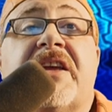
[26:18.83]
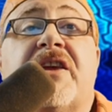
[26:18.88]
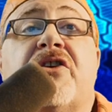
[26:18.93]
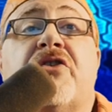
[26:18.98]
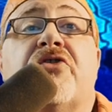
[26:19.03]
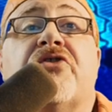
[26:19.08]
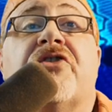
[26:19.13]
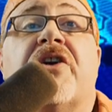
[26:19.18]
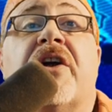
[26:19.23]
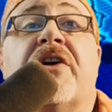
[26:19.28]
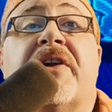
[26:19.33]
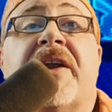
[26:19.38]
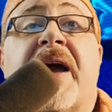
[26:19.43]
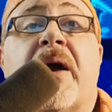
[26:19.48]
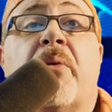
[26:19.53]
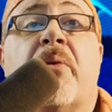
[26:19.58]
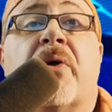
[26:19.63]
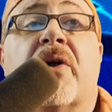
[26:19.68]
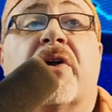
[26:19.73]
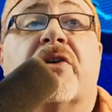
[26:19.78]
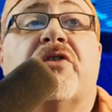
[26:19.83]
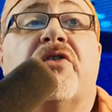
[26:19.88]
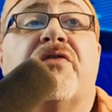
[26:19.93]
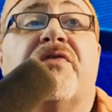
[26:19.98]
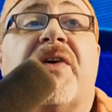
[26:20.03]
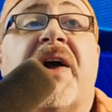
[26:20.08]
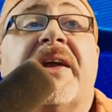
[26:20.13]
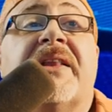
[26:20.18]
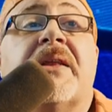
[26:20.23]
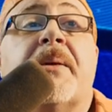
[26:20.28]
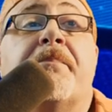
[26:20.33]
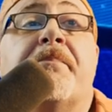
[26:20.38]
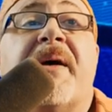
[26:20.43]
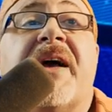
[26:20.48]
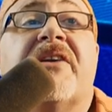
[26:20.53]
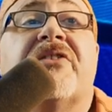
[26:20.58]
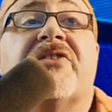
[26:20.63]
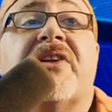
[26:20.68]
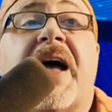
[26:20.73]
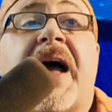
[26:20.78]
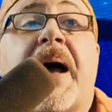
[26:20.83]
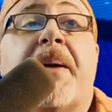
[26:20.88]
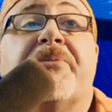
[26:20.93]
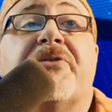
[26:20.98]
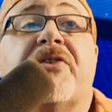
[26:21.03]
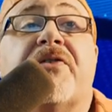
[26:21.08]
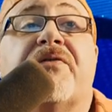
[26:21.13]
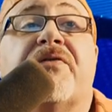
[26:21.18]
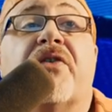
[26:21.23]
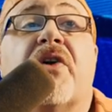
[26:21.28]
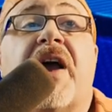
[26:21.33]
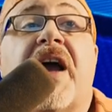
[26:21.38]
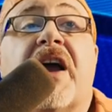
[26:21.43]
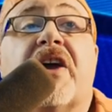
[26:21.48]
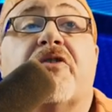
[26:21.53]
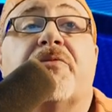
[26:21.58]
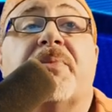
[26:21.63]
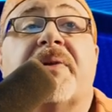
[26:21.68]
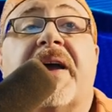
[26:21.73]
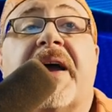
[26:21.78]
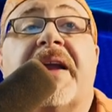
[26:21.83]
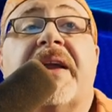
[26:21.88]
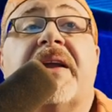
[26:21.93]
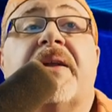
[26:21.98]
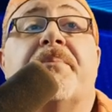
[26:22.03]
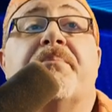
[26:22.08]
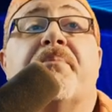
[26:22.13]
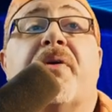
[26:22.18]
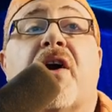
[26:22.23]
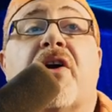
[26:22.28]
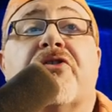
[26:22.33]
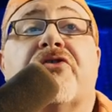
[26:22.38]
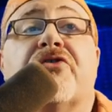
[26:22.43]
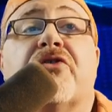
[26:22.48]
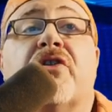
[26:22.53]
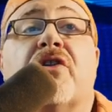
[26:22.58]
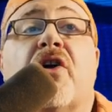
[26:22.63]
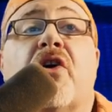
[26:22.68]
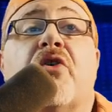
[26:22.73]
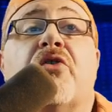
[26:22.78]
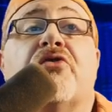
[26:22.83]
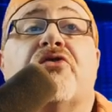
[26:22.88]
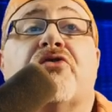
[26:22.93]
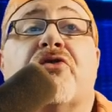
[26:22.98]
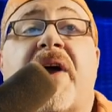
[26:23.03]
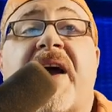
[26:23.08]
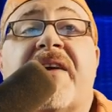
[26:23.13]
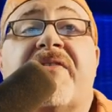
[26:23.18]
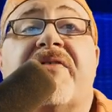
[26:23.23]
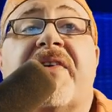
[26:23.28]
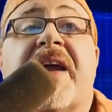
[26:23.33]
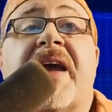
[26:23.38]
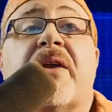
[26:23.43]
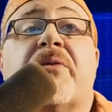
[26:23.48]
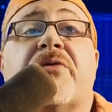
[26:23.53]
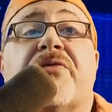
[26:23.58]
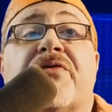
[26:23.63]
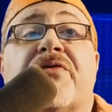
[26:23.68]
use our network to find the best option for expedited, partial load, dry van,